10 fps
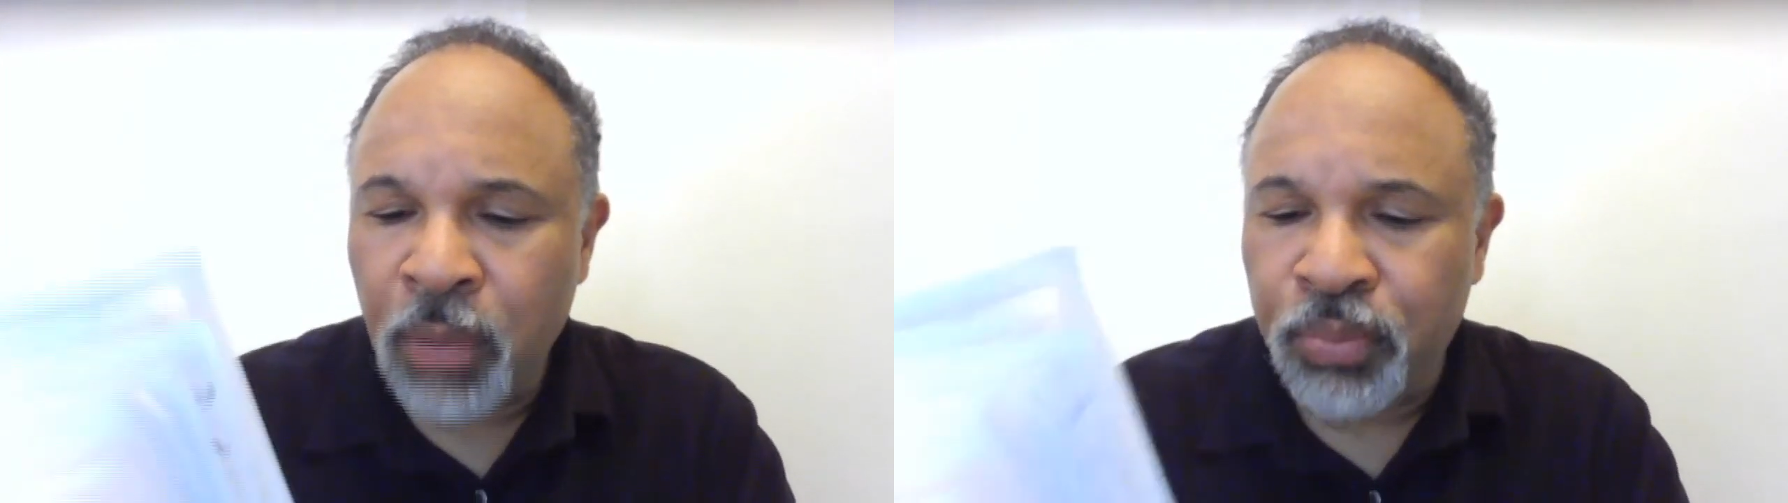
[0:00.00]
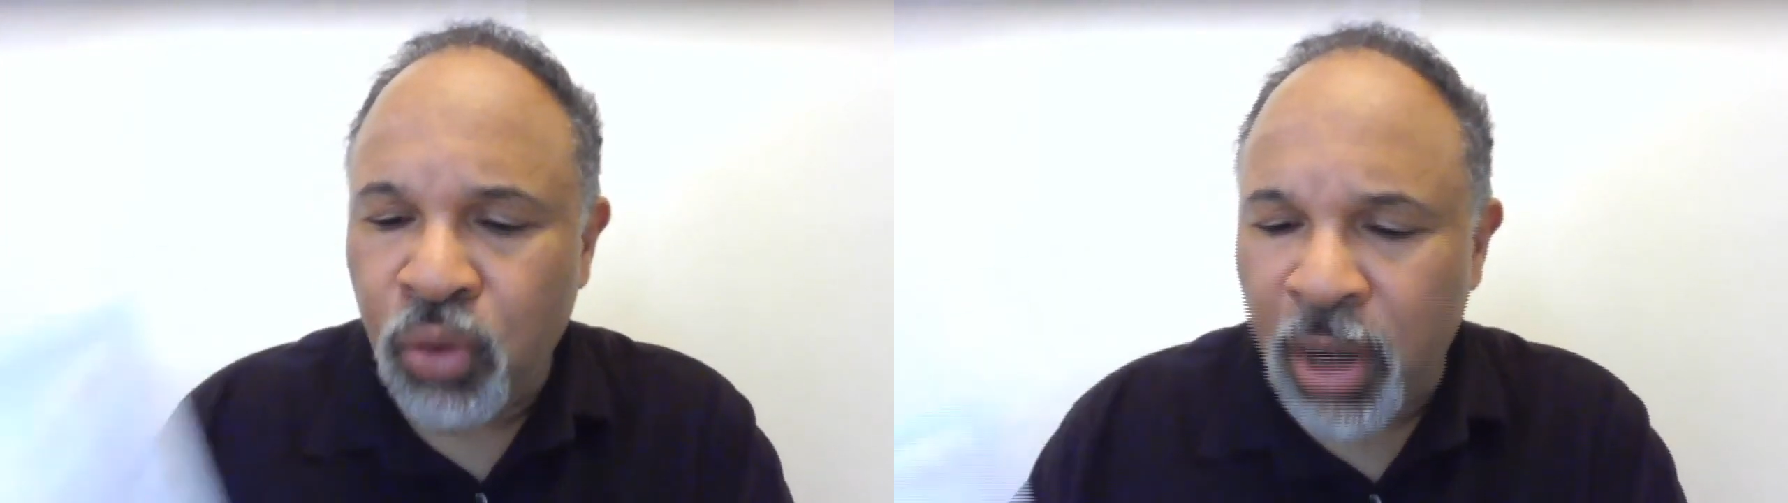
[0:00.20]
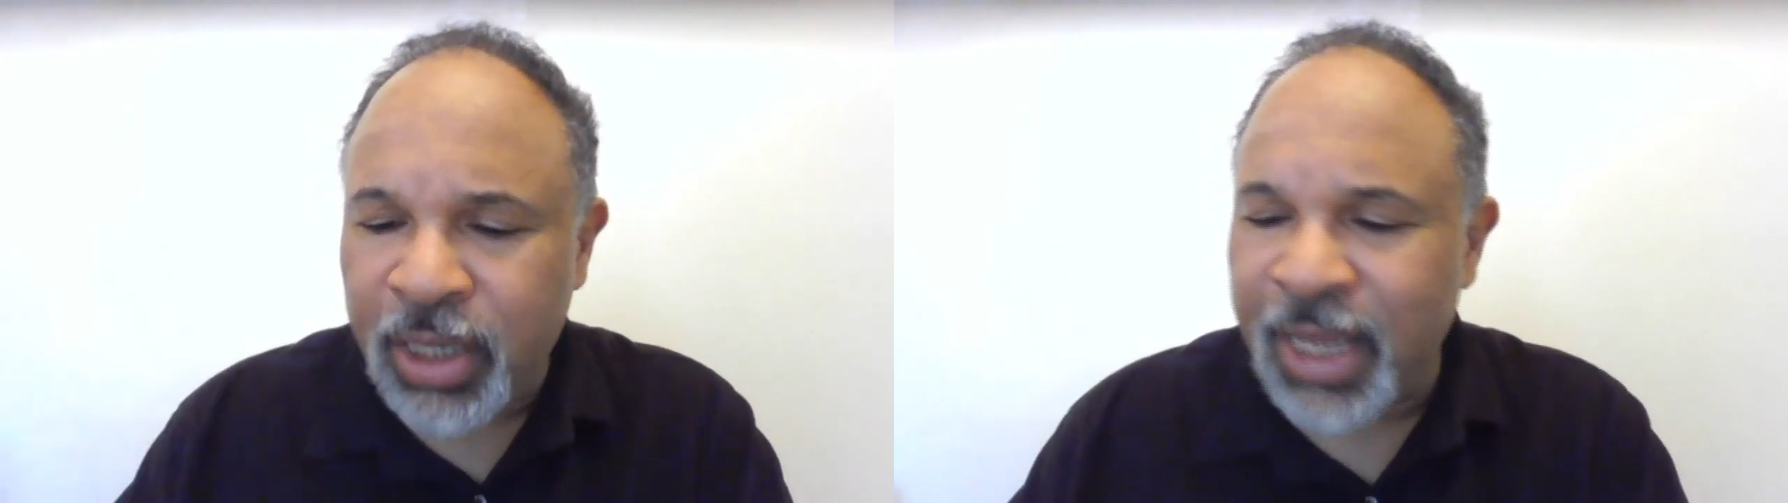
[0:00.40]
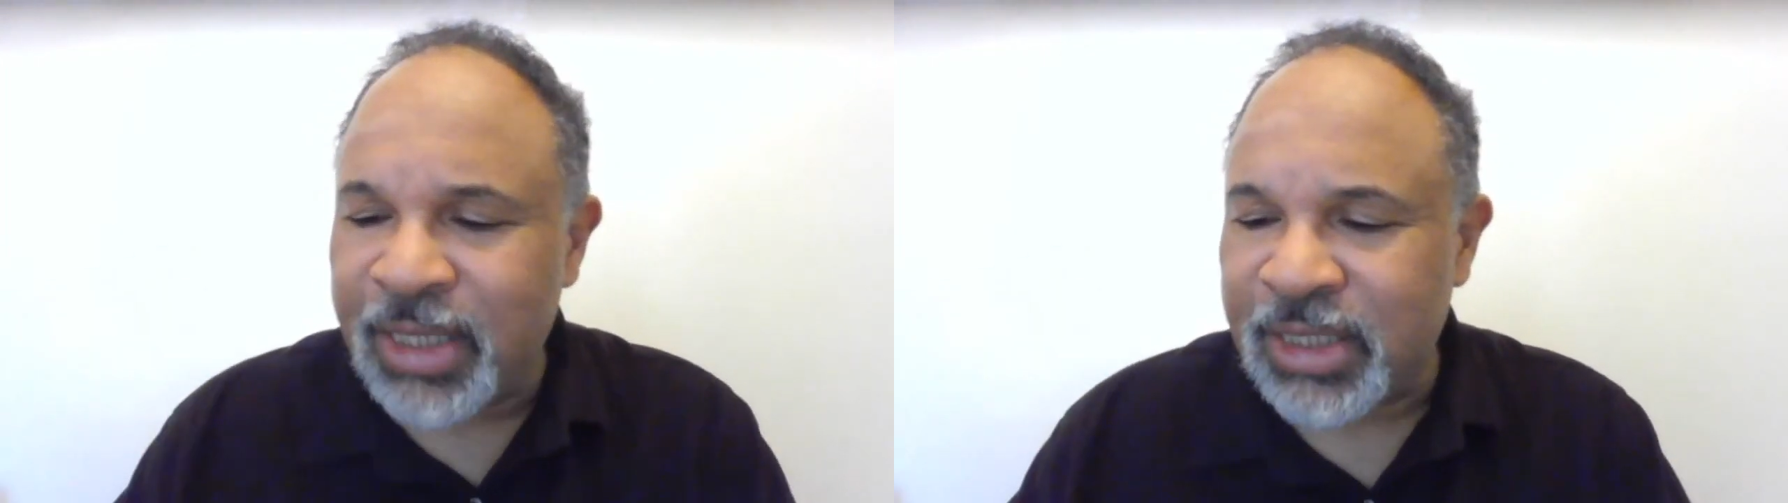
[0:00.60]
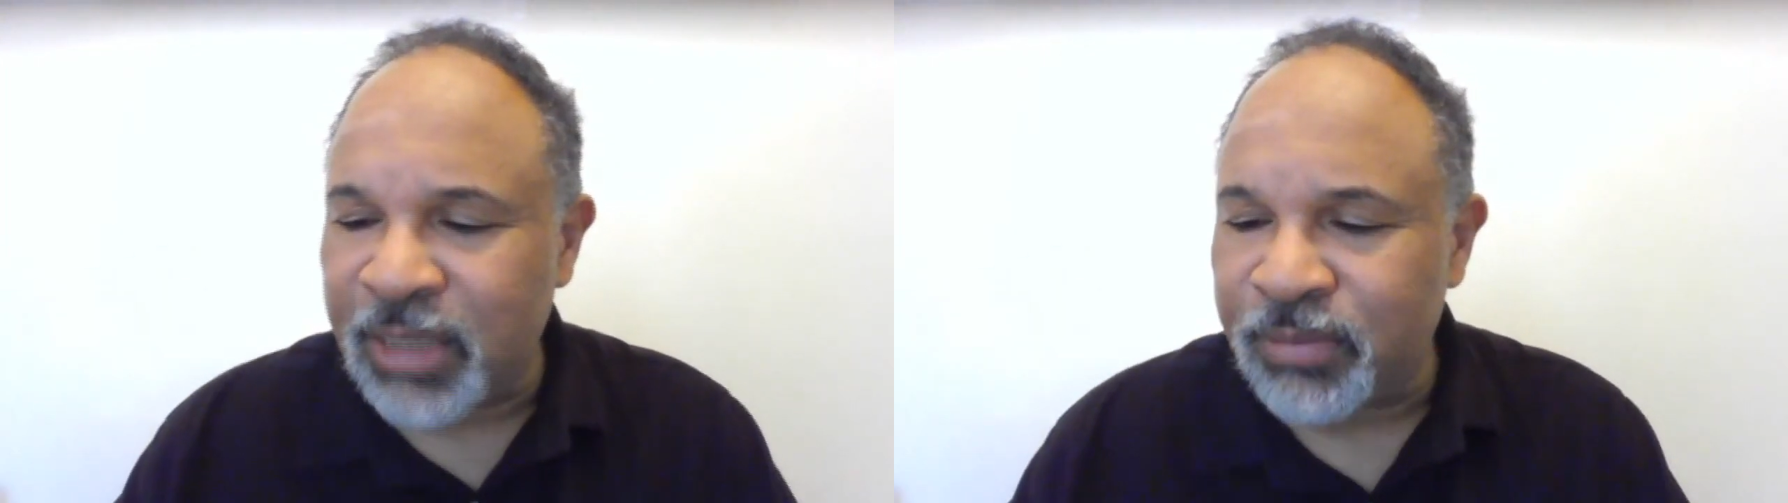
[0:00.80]
Poitier
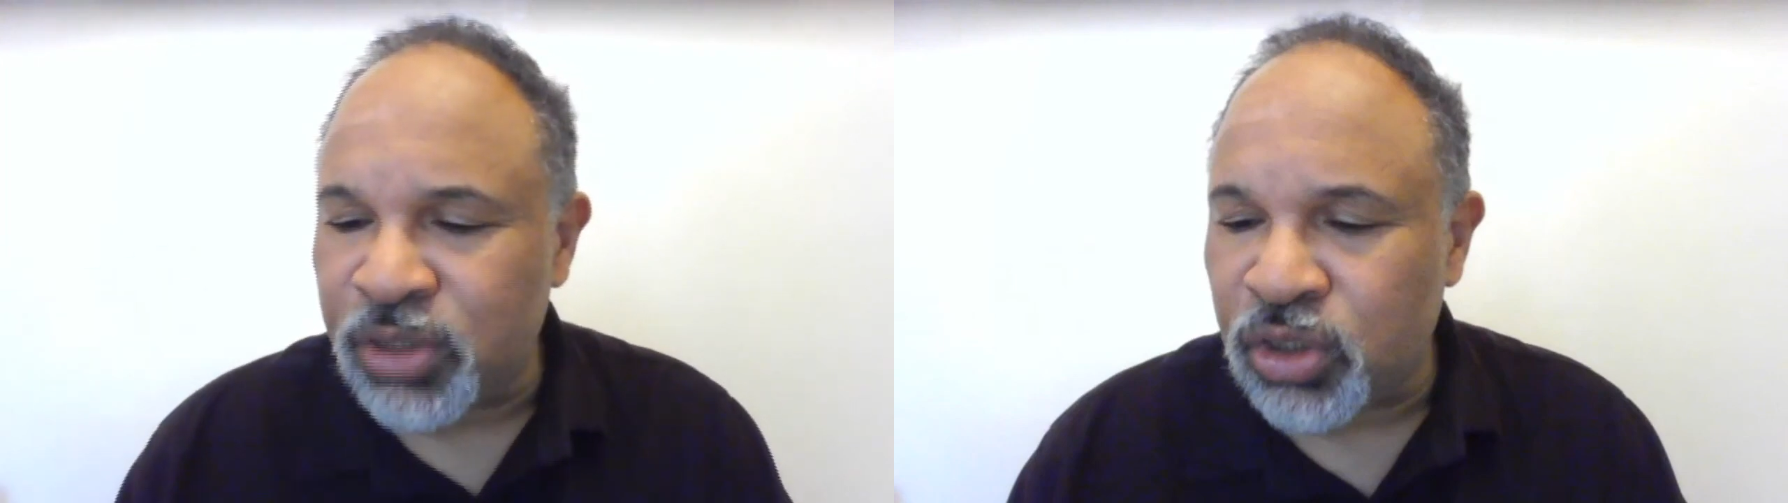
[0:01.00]
seems